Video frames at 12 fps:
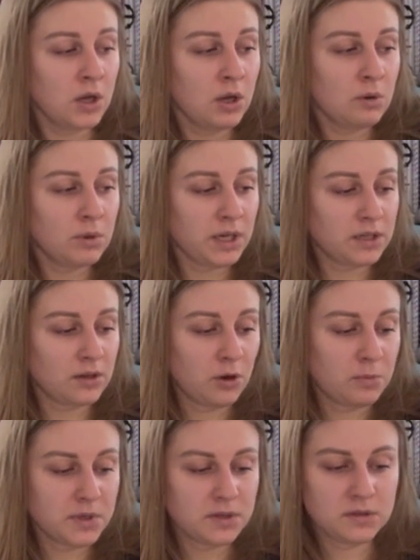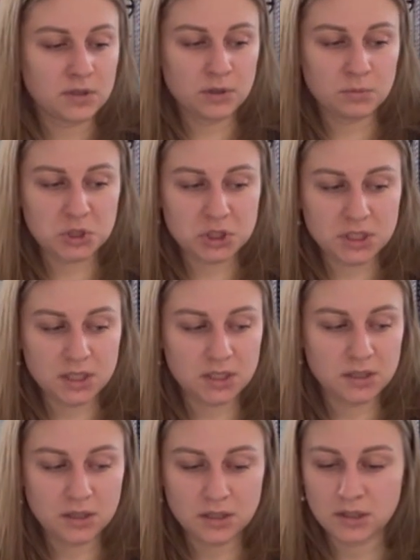we need to open the new
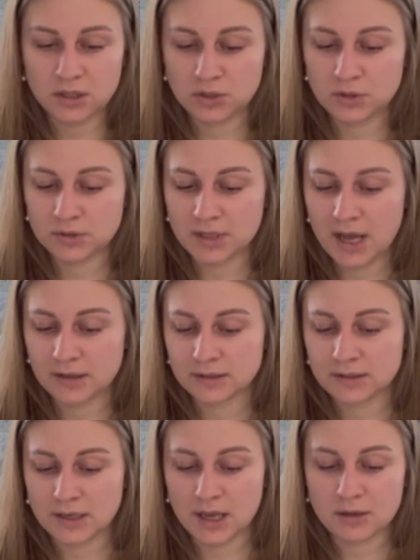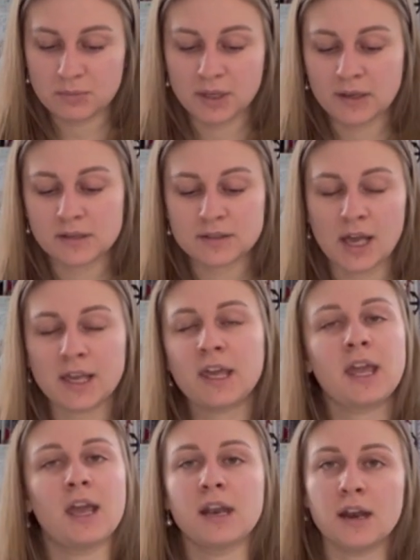machine and use that instead because I
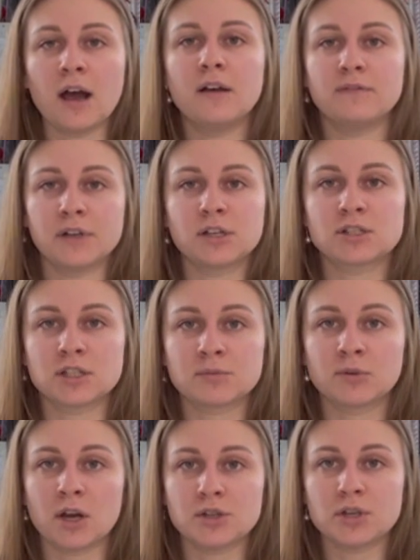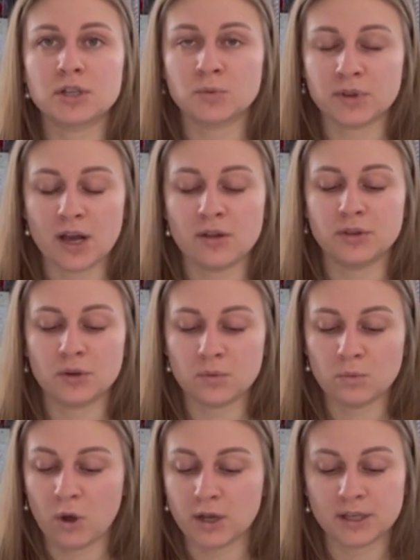cannot finish this project without the
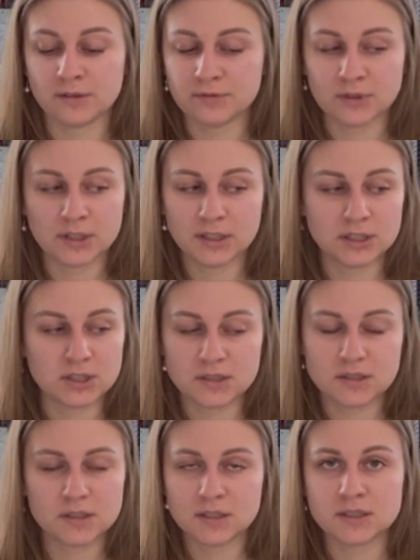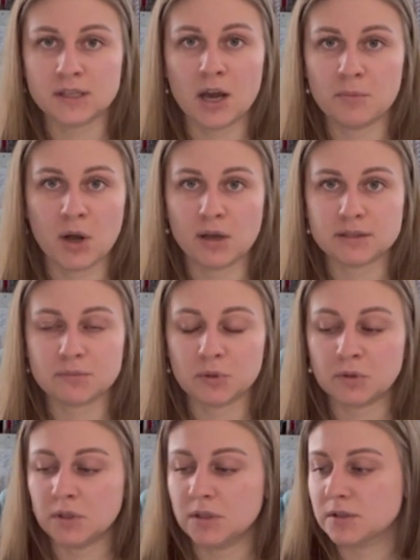walking foot. It's not
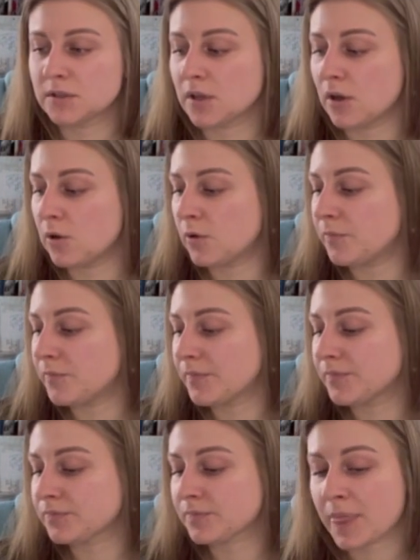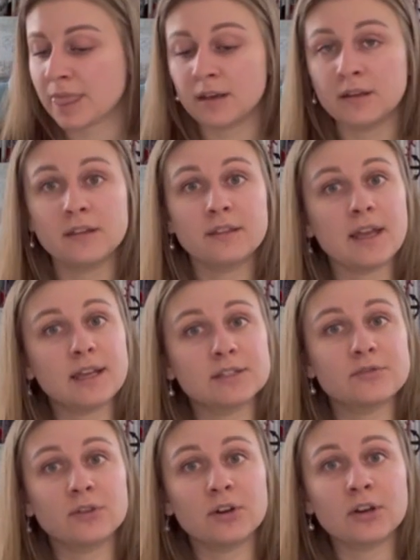possible. So thanks
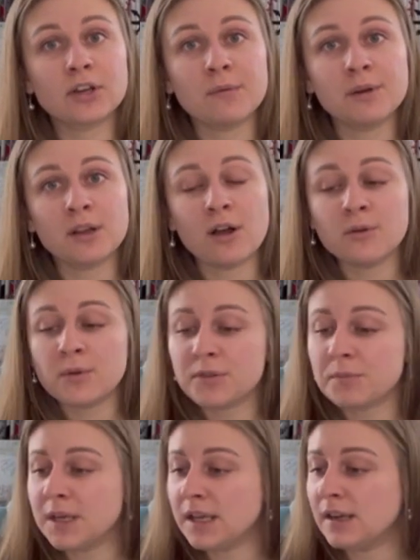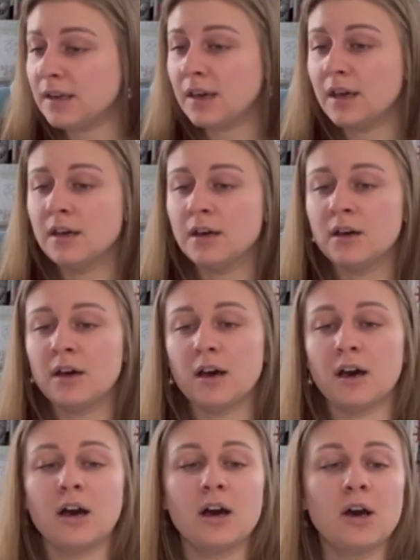for coming along with me.
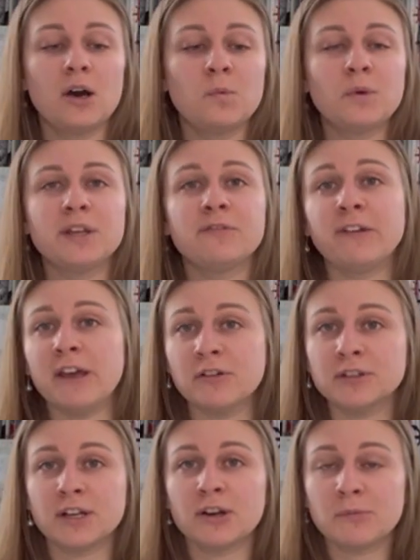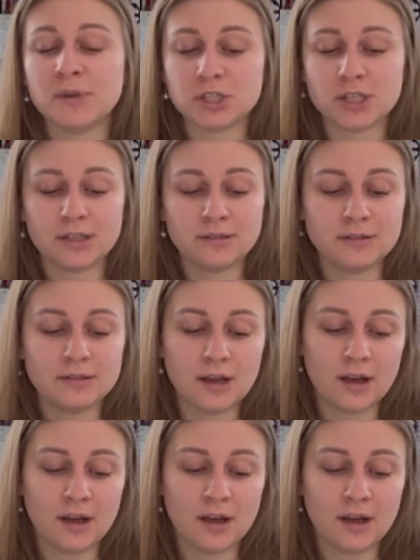We failed in our mission.